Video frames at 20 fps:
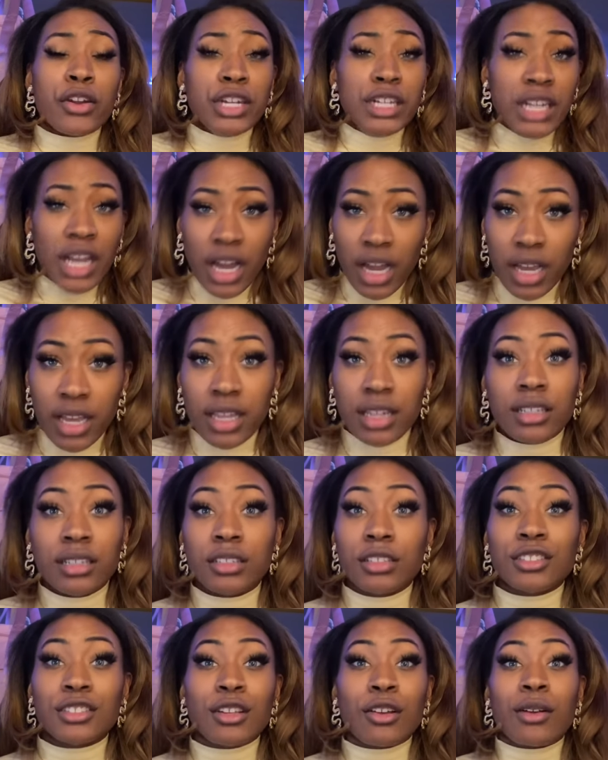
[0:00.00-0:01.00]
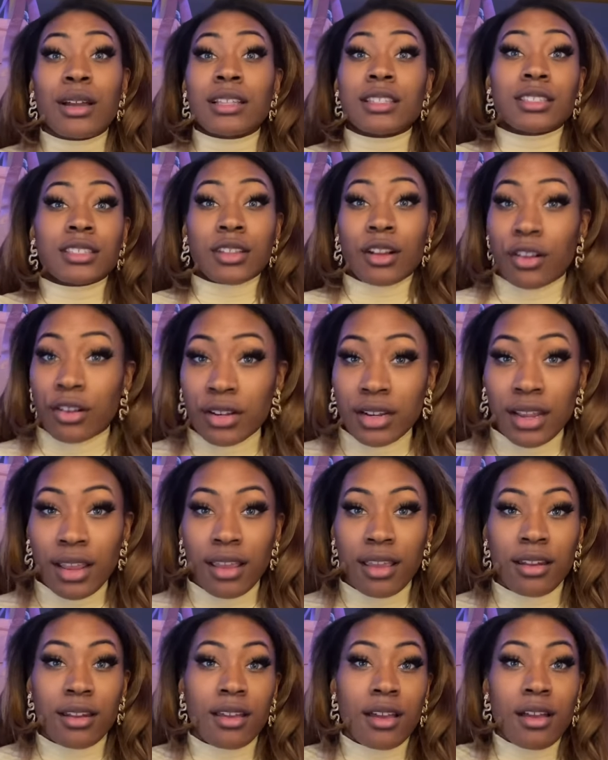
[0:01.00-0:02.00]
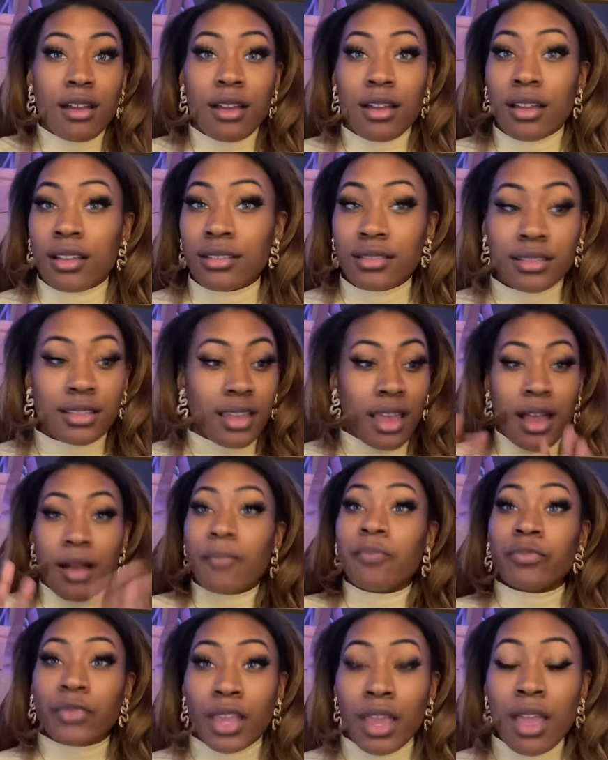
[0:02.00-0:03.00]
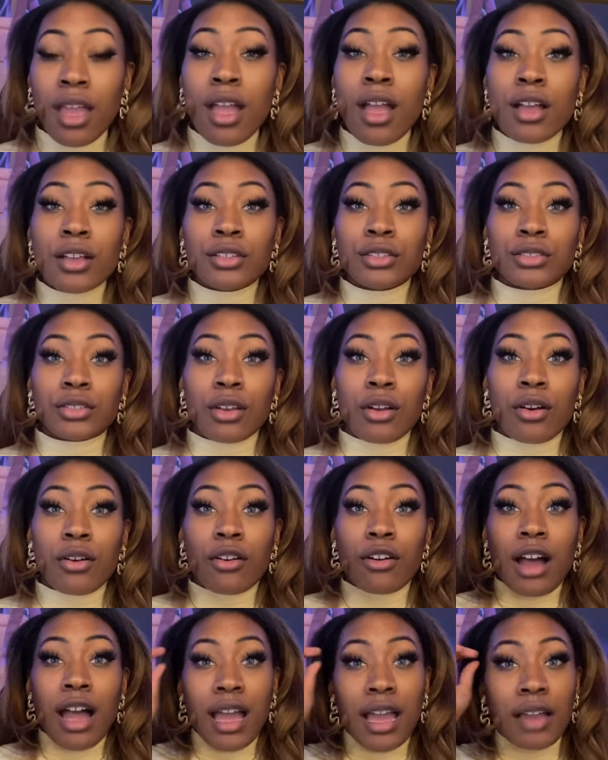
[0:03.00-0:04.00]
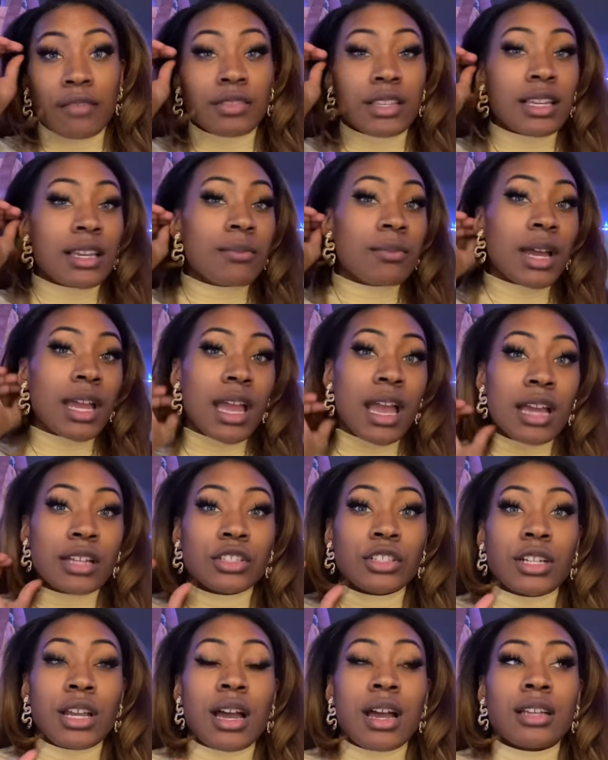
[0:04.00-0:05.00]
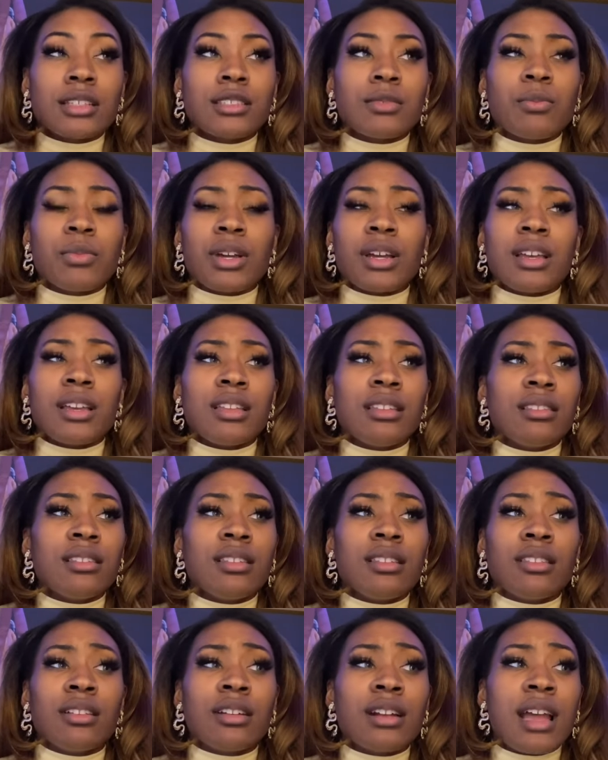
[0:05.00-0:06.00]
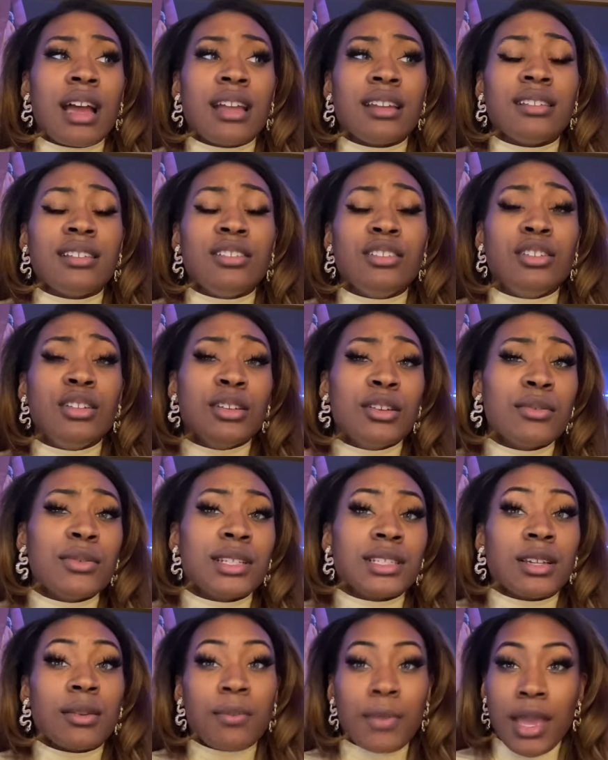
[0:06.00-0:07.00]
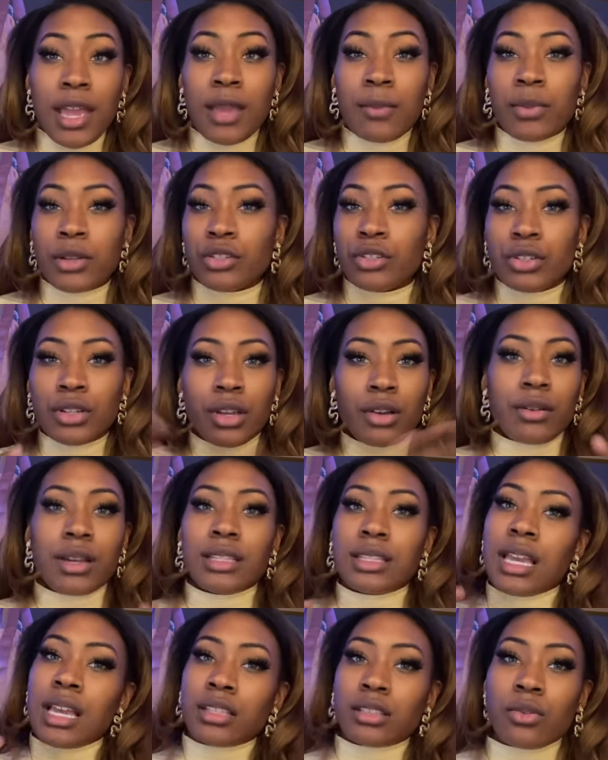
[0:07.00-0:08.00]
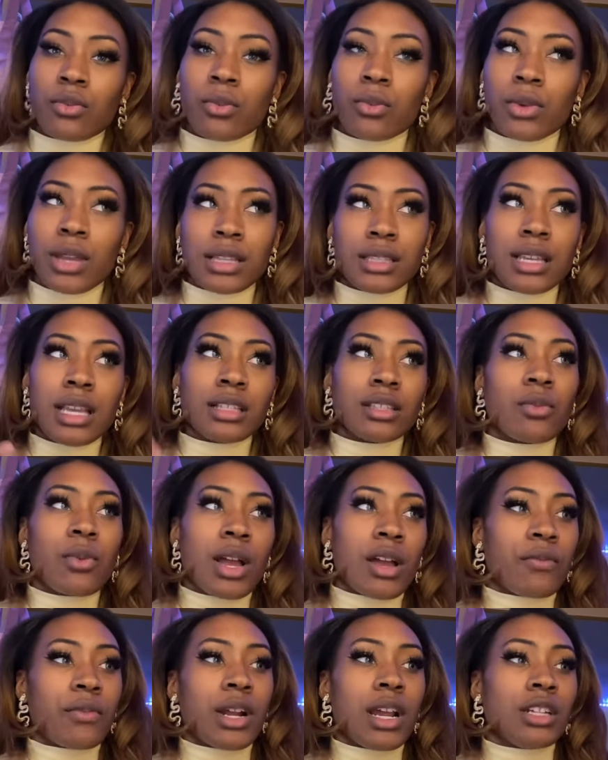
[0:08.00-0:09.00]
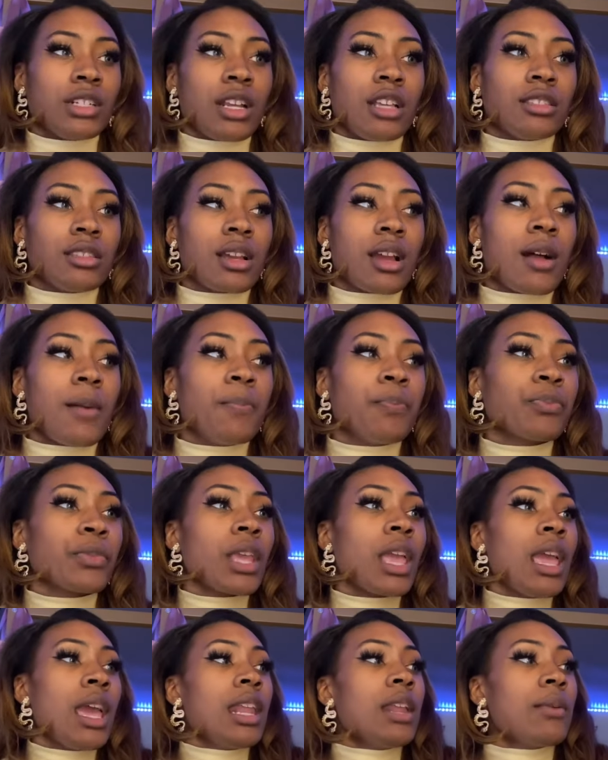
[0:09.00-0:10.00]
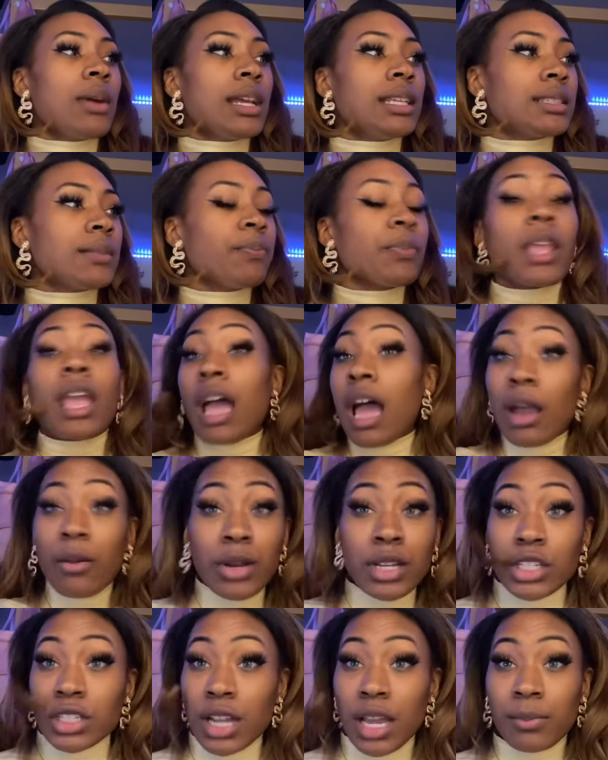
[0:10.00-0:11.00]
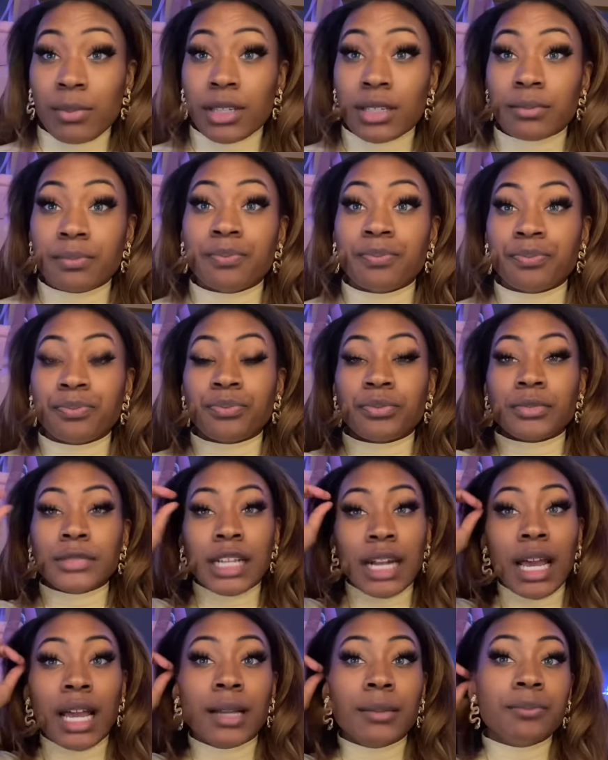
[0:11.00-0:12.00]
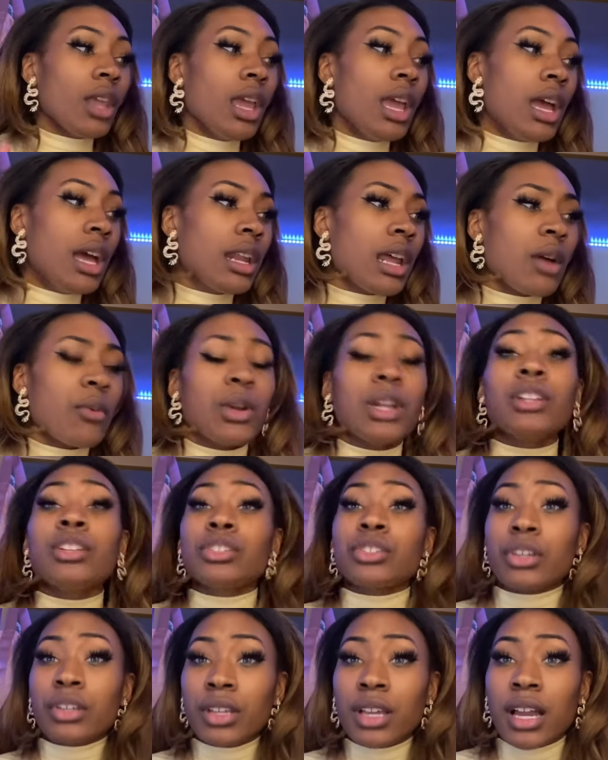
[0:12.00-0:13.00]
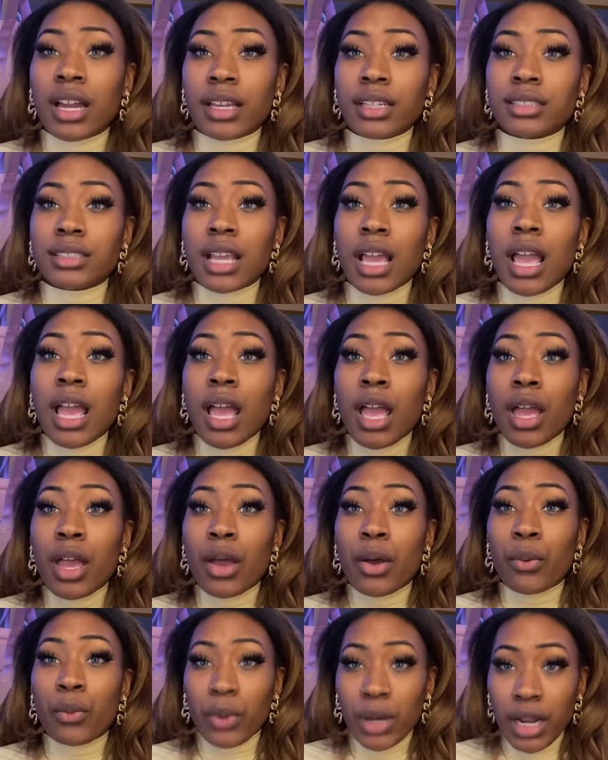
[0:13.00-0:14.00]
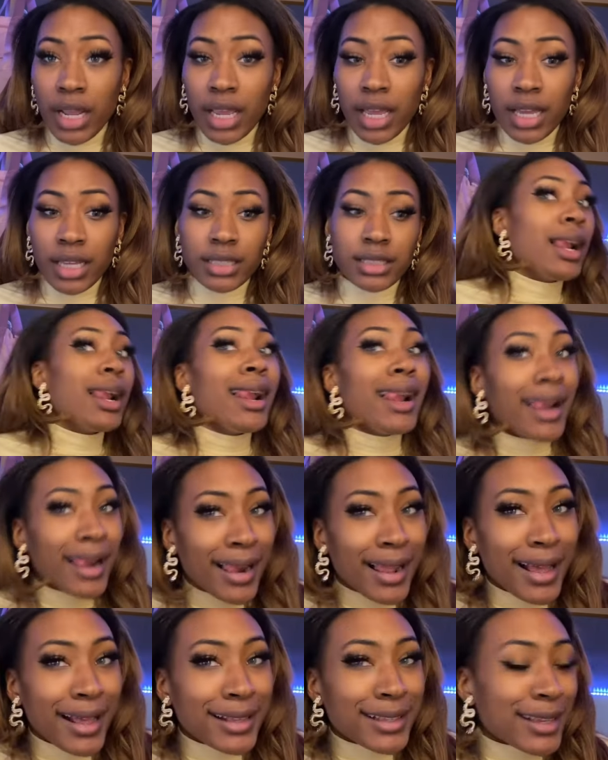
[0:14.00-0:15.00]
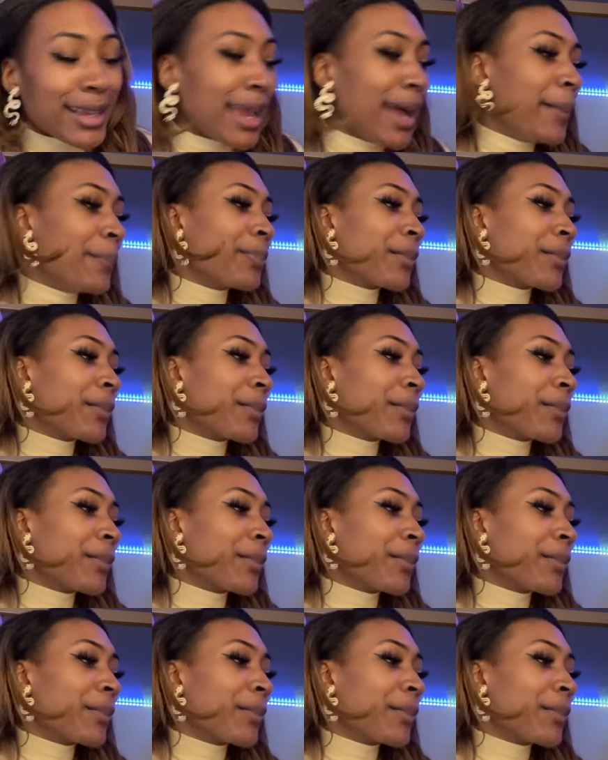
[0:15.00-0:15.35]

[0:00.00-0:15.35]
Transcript: done. So it's turned in. Yeah. So I have to get my headshots, but they're not due until May. But you know, it takes a while for headshots to come. Anyways, I went shopping today and I wanted to show you guys what I got. So yeah,